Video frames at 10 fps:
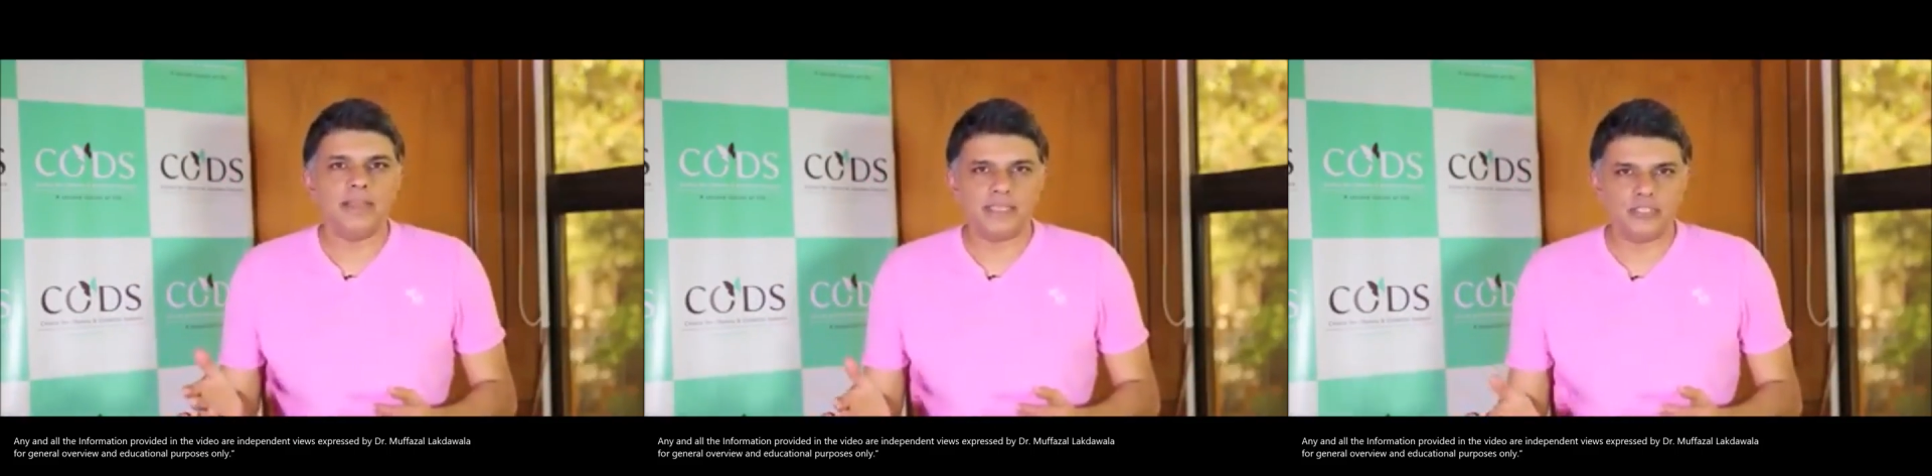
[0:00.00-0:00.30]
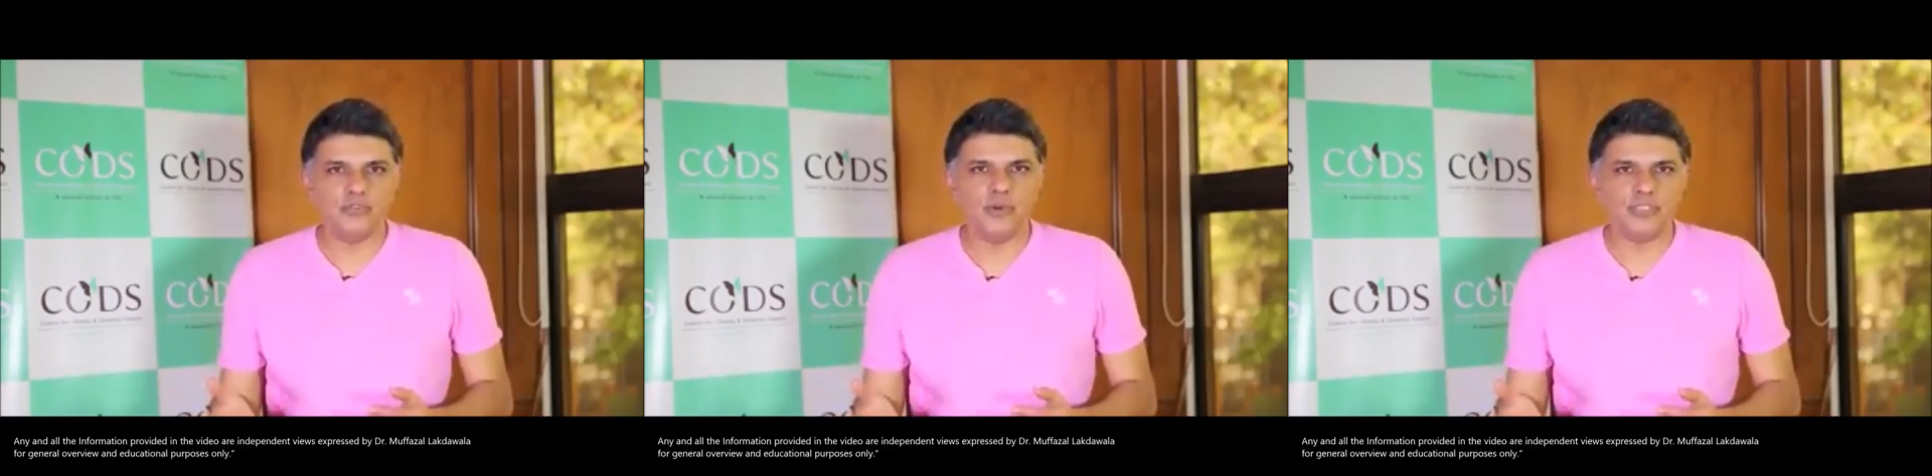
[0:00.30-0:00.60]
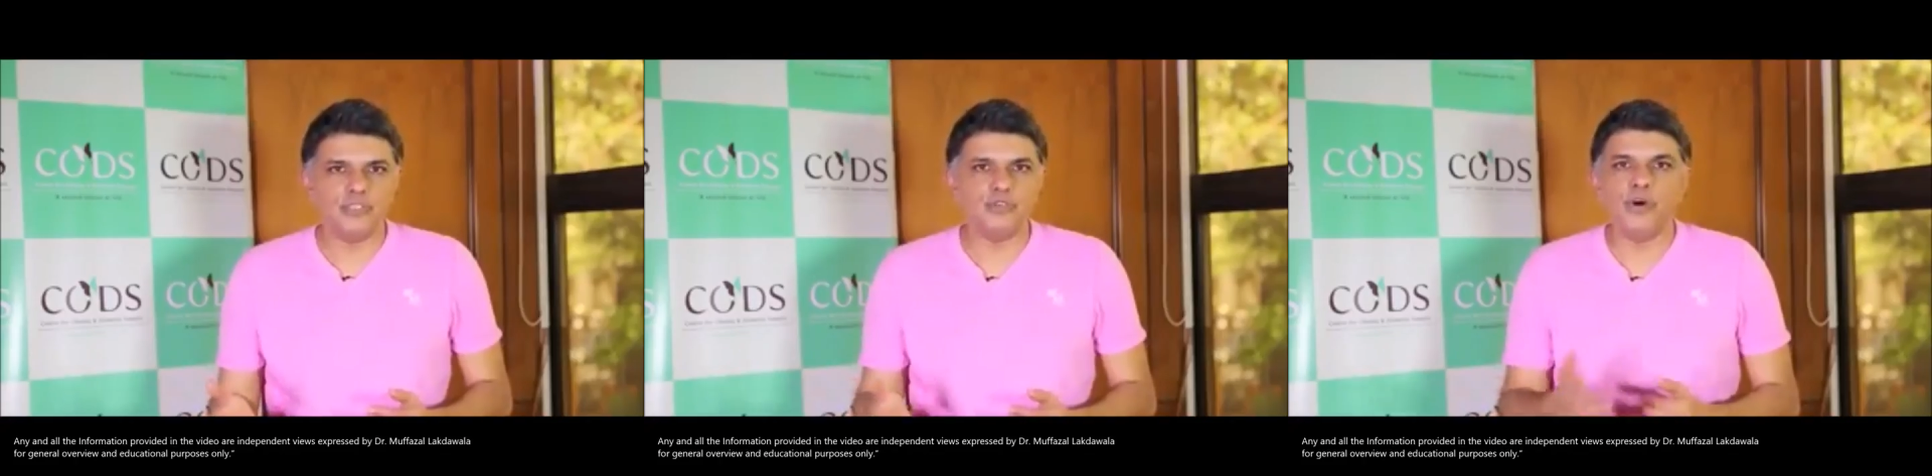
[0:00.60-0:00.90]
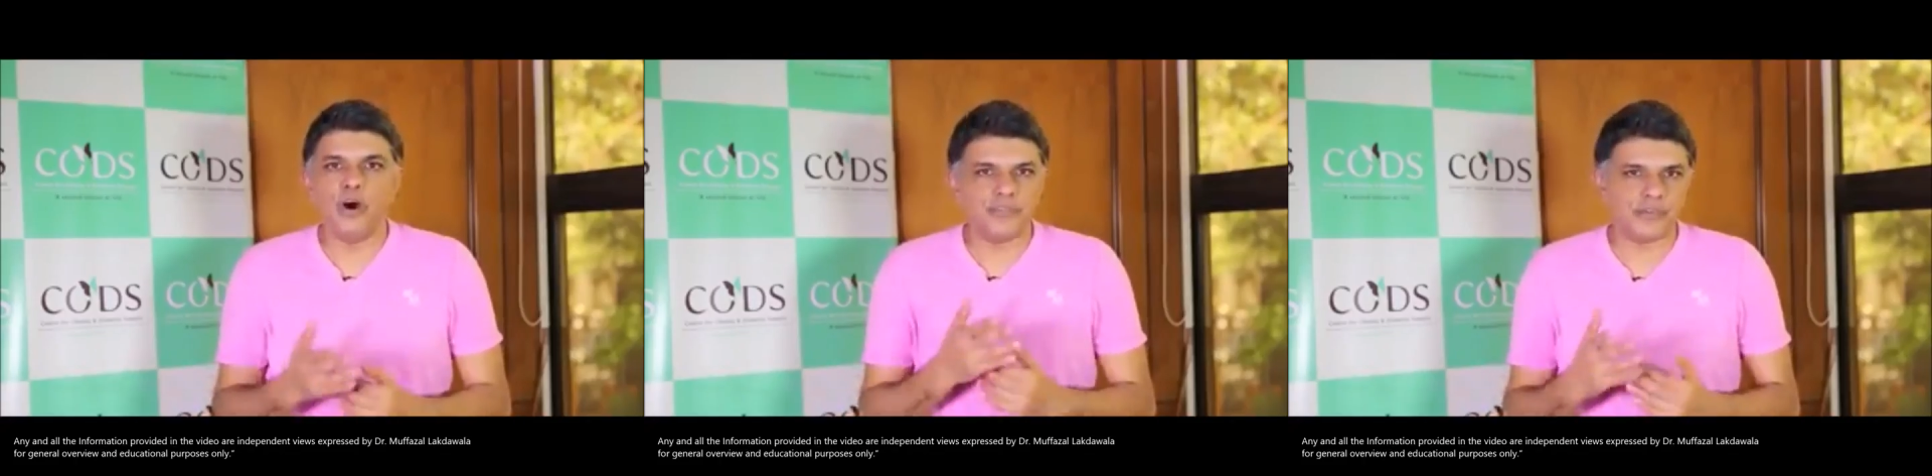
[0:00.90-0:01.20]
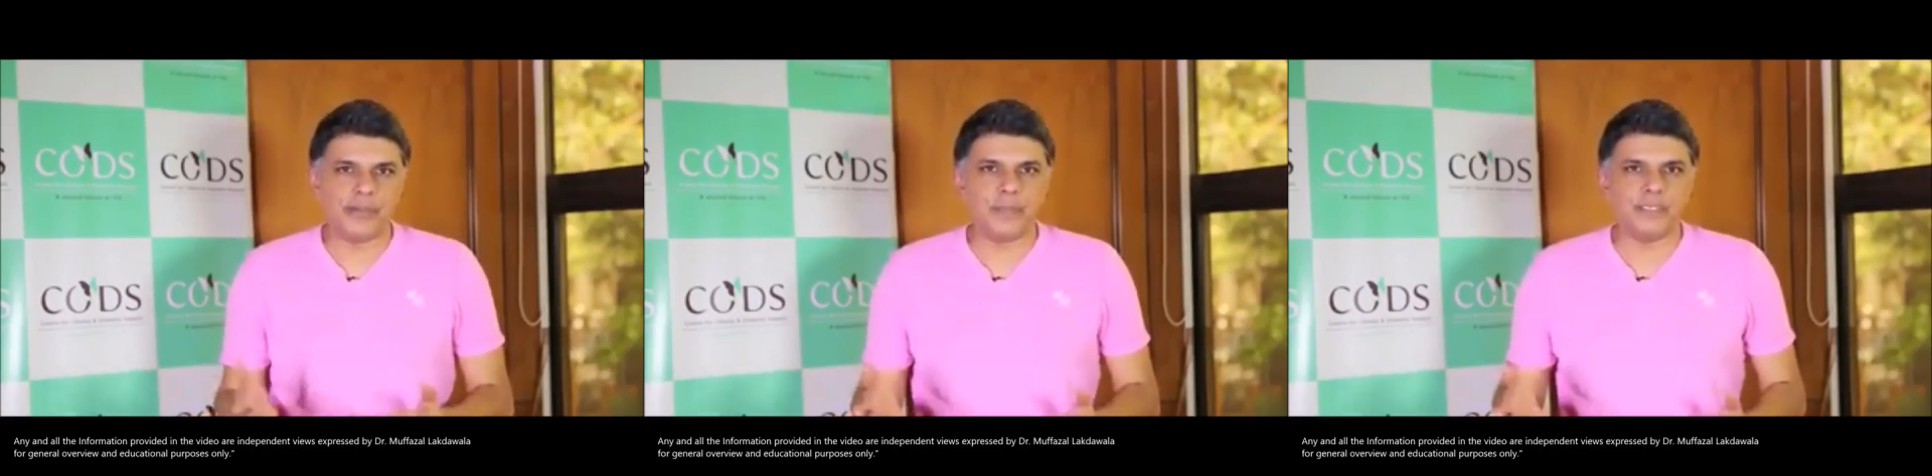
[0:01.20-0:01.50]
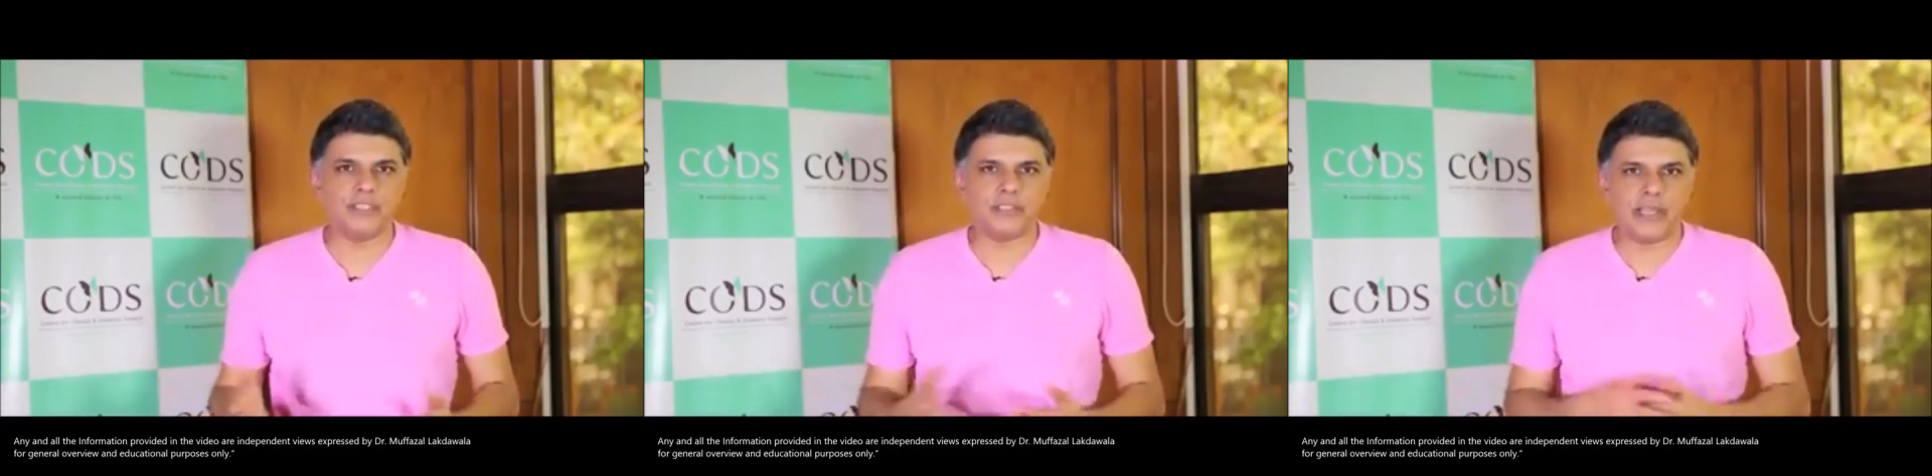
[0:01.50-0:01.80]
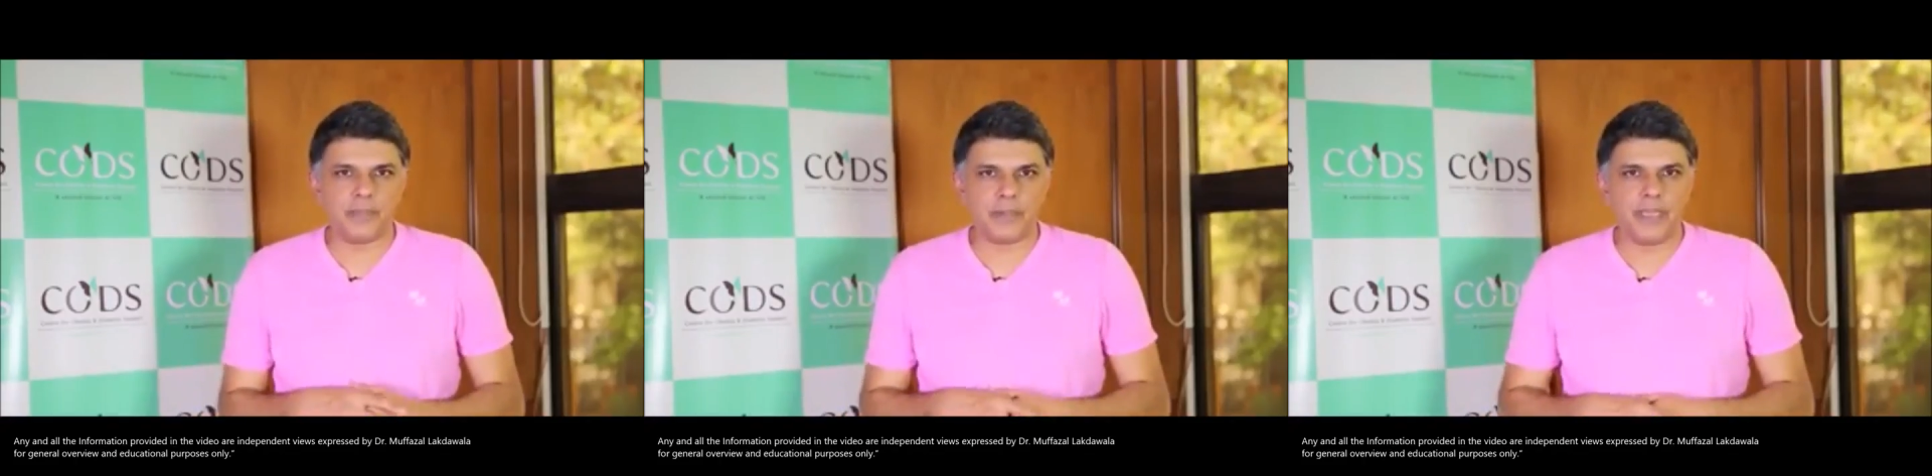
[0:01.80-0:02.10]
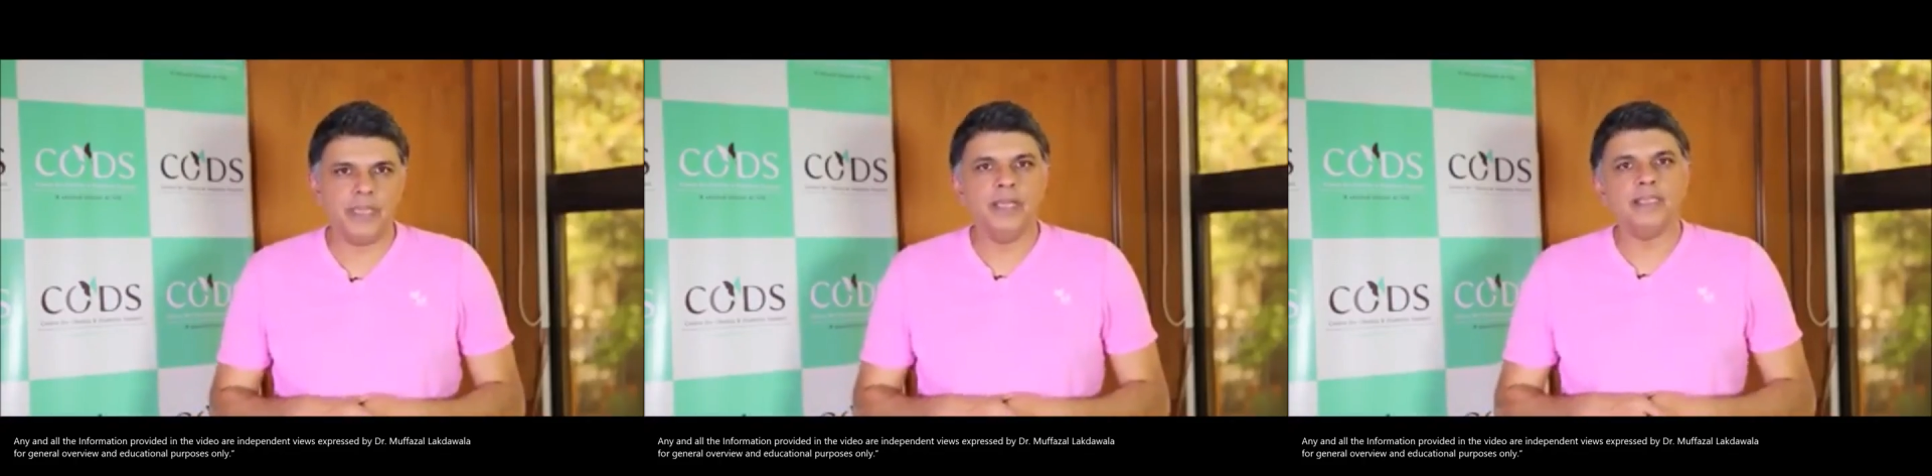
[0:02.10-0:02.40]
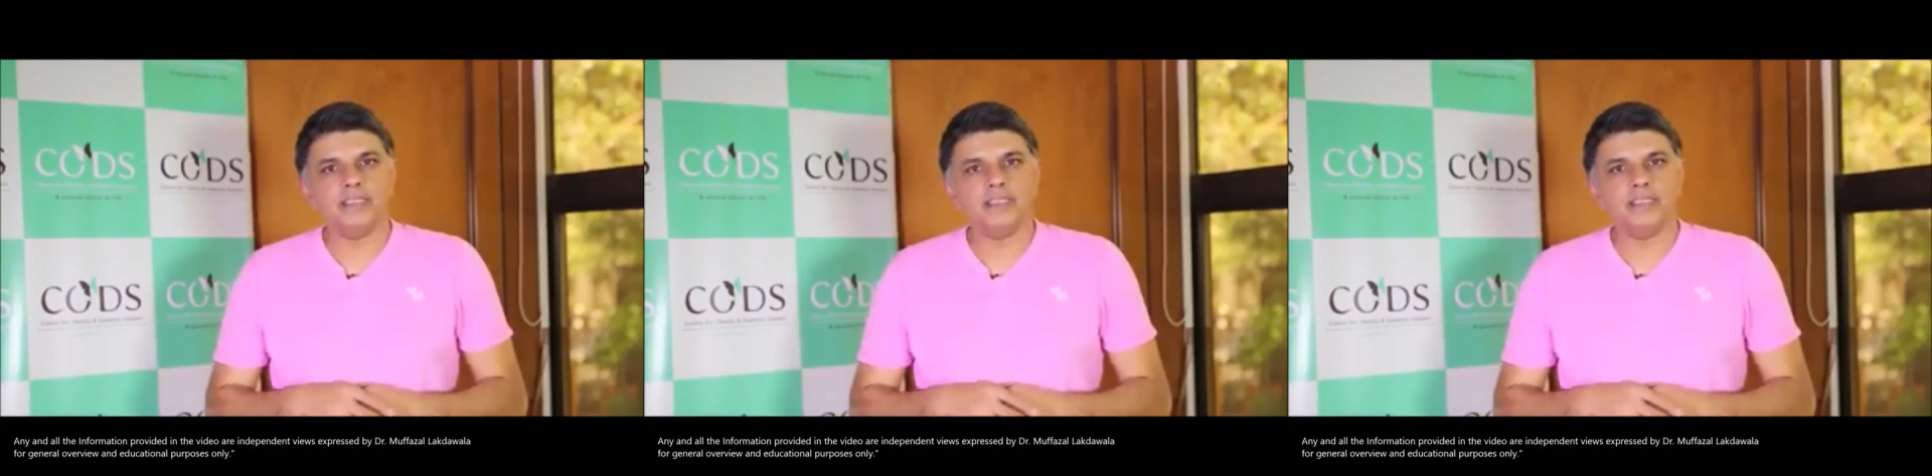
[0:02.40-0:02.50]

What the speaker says: that you would do of treatment or therapy.